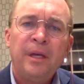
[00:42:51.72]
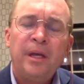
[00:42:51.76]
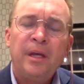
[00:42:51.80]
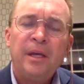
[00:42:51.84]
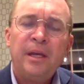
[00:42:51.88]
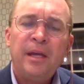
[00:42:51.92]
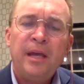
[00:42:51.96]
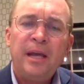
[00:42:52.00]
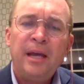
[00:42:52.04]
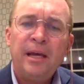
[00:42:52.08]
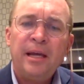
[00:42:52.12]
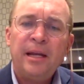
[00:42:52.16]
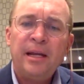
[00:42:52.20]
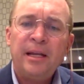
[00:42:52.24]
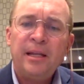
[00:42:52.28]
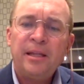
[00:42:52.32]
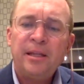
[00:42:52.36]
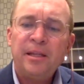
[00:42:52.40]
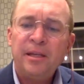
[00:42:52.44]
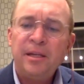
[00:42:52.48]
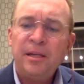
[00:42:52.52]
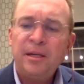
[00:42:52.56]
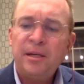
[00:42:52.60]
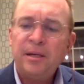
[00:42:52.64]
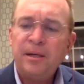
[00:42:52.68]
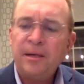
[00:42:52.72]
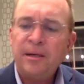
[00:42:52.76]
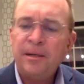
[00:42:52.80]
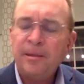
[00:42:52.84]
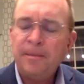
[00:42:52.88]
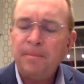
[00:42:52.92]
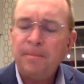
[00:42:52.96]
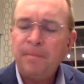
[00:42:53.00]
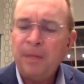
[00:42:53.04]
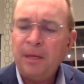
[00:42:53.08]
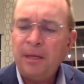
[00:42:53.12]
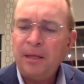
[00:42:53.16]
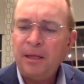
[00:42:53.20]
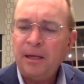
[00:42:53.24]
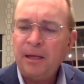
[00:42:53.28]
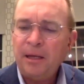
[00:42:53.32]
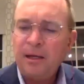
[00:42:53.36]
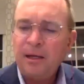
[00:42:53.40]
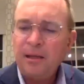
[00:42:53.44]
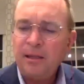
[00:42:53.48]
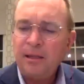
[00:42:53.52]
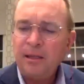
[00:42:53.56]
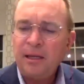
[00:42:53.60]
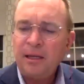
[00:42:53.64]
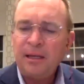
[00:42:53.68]
Yeah, and I think um, I, I,
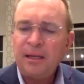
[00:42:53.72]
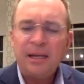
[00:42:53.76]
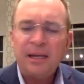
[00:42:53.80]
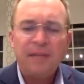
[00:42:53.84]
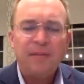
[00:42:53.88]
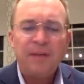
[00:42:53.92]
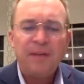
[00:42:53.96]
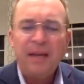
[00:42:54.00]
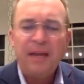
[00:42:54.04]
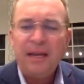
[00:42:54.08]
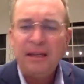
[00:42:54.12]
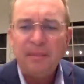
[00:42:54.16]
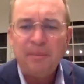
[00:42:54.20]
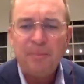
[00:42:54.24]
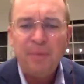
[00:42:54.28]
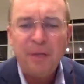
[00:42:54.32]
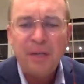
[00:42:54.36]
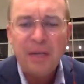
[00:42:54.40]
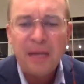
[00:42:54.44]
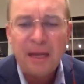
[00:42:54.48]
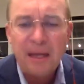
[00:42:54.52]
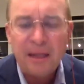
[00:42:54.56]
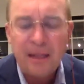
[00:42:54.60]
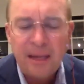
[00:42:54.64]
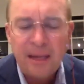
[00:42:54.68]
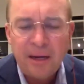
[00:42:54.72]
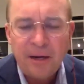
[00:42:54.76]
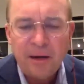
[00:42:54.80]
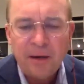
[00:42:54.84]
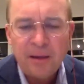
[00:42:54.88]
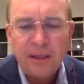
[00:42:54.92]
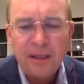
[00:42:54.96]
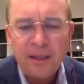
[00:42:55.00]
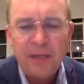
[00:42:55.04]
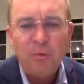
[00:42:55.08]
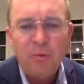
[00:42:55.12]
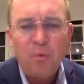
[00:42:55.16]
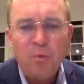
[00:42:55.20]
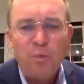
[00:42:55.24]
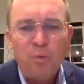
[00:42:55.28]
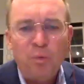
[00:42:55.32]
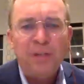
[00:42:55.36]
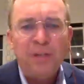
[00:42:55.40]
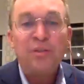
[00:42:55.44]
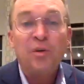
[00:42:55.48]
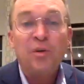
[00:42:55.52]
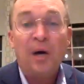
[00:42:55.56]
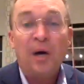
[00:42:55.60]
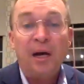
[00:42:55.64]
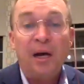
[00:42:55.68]
think again, if I had to pick out of the air, I think he
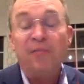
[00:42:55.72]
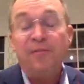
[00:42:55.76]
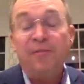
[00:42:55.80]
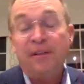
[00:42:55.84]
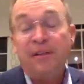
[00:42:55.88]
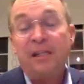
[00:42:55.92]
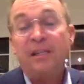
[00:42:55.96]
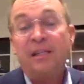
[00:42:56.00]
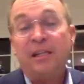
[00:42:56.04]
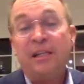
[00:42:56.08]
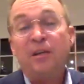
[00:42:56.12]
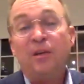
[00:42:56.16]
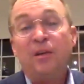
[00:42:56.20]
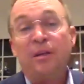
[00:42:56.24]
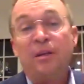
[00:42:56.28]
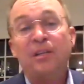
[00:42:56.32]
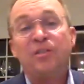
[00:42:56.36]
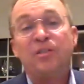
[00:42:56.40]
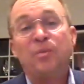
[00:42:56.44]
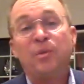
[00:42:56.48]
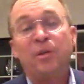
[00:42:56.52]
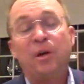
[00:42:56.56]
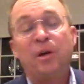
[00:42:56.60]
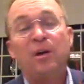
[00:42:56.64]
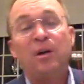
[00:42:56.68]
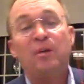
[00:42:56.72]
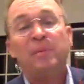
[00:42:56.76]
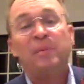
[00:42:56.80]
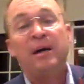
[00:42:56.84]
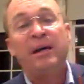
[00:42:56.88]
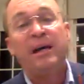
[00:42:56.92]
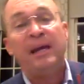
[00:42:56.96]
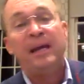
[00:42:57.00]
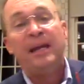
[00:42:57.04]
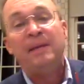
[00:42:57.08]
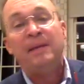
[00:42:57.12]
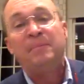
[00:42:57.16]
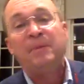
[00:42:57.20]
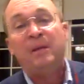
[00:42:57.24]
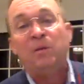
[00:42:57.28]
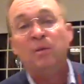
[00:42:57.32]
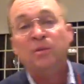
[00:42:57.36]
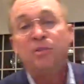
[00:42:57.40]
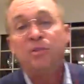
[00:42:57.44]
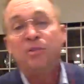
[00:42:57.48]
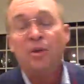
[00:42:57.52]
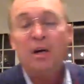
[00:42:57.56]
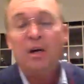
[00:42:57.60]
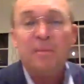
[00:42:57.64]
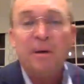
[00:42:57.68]
wins Ohio. In fact, I think he doesn't win Ohio by eight, but he
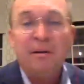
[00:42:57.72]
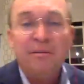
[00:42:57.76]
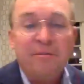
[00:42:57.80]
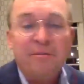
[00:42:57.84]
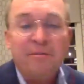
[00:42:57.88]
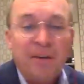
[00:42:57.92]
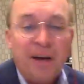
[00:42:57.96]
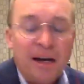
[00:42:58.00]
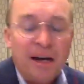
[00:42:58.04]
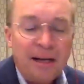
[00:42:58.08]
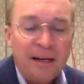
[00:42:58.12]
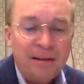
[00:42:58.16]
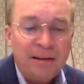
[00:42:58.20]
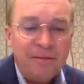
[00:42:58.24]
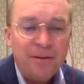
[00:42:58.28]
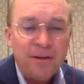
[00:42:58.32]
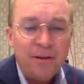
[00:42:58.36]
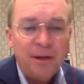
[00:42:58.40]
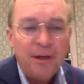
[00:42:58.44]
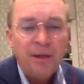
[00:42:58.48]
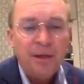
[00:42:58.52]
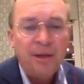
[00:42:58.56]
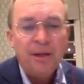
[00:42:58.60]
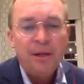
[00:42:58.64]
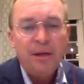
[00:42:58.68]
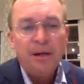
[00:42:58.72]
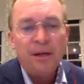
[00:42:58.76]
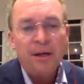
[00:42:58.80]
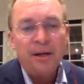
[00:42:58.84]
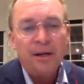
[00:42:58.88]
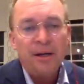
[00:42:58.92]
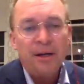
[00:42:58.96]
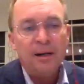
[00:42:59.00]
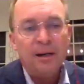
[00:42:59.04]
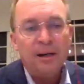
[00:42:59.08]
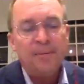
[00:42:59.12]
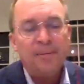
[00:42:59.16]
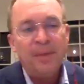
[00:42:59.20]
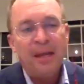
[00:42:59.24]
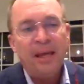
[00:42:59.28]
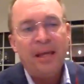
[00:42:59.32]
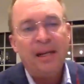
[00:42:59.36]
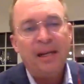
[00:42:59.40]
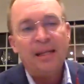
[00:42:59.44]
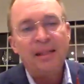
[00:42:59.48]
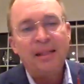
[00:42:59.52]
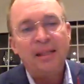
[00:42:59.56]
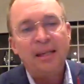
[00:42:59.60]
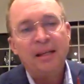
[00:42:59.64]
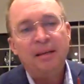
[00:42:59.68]
wins Ohio by five. Um, and
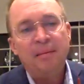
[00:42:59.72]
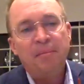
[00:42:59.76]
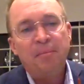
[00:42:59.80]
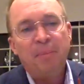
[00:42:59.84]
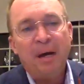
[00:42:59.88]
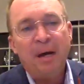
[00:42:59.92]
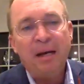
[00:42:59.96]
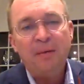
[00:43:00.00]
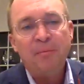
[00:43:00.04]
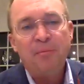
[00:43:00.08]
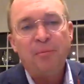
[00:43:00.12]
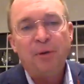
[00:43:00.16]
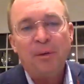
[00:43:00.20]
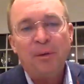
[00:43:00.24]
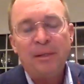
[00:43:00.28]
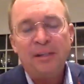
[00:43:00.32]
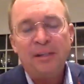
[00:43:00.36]
I think Biden probably